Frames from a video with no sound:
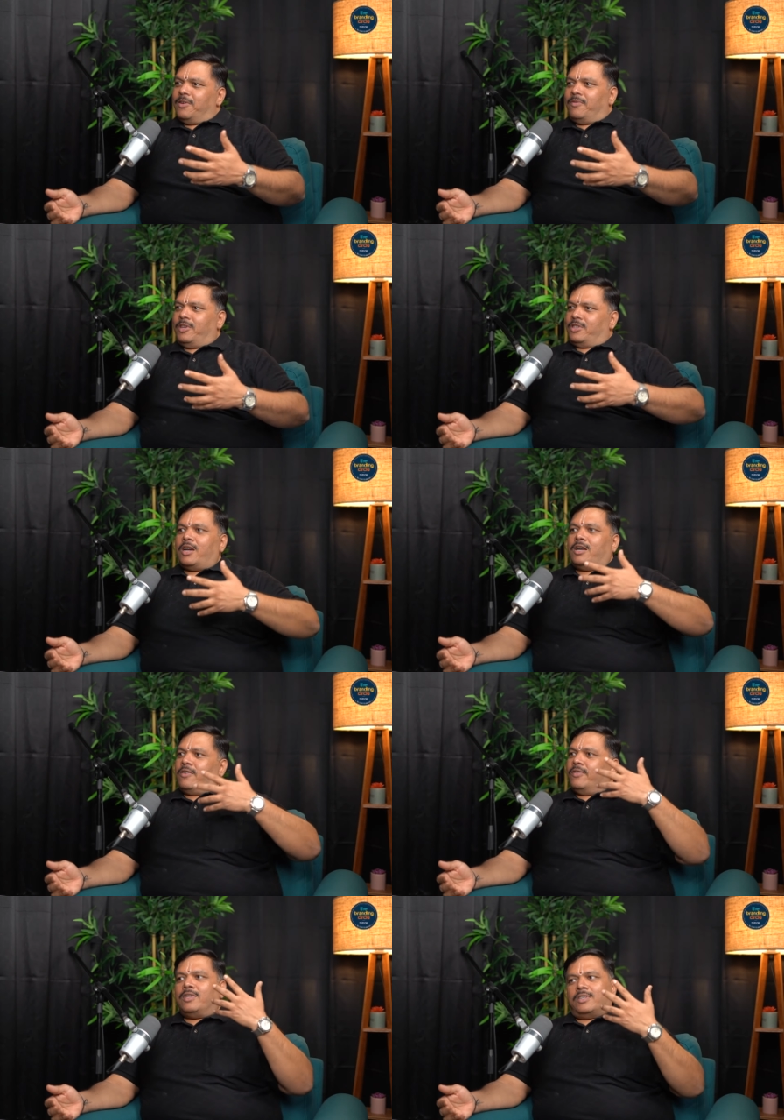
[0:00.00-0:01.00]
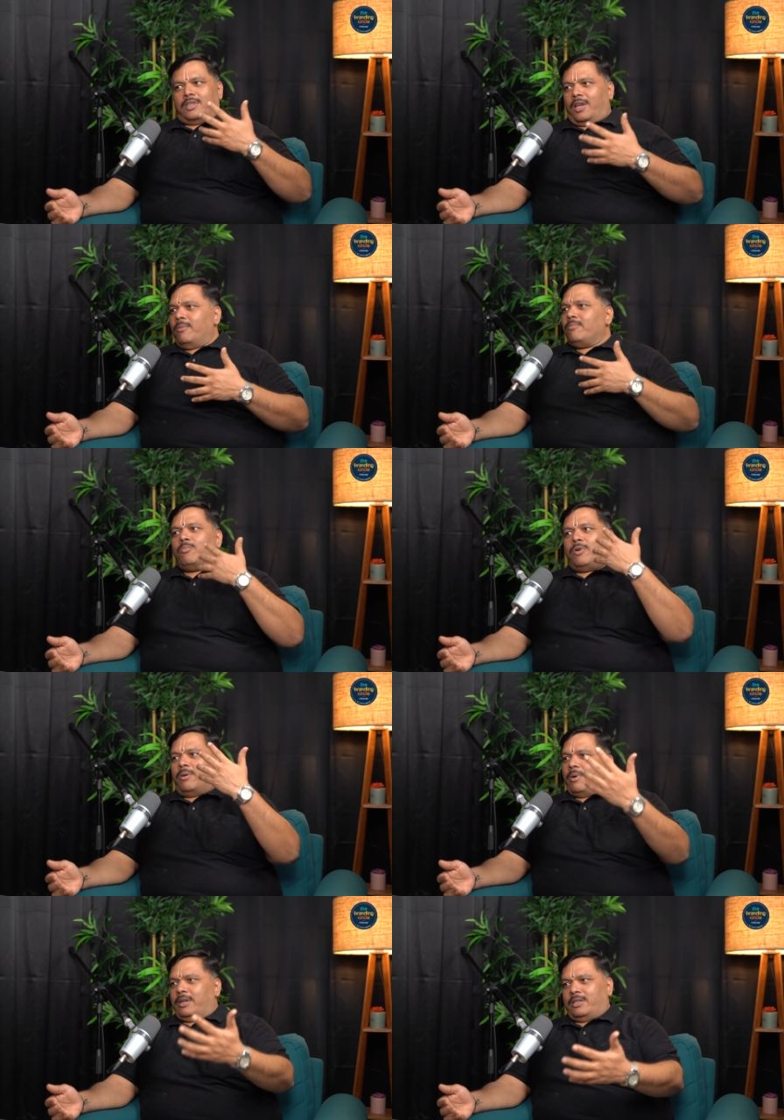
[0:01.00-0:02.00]
with the same
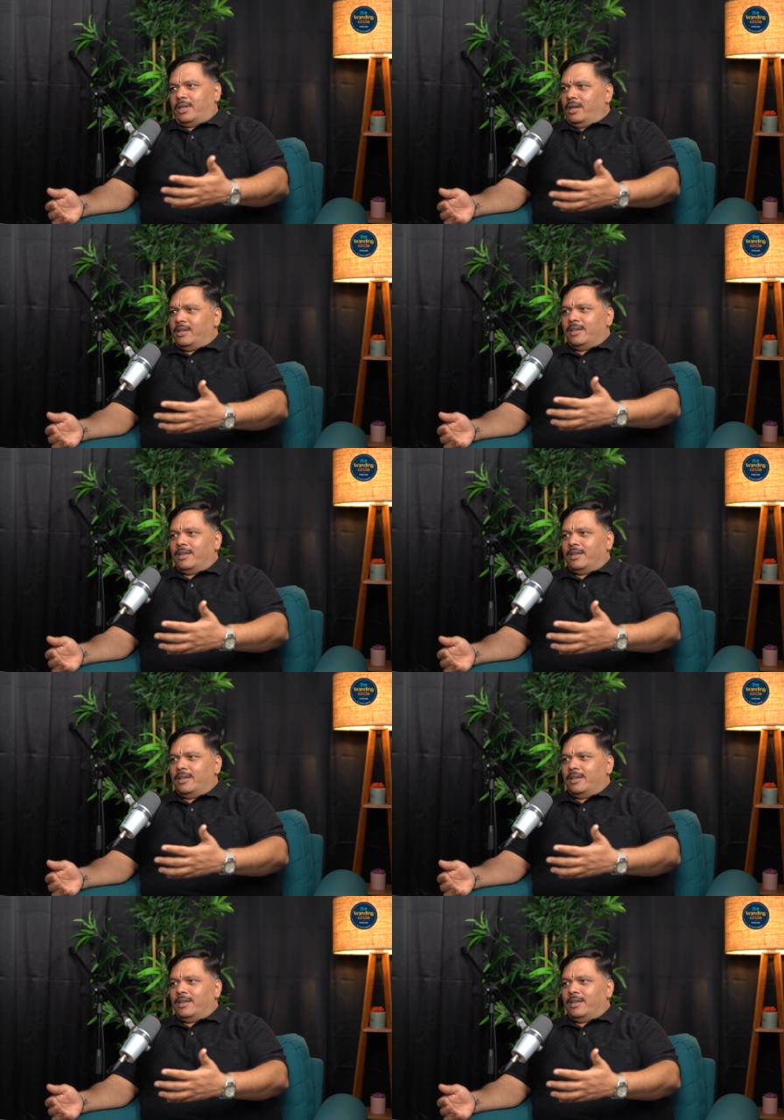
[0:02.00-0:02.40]
Mumbai mindset.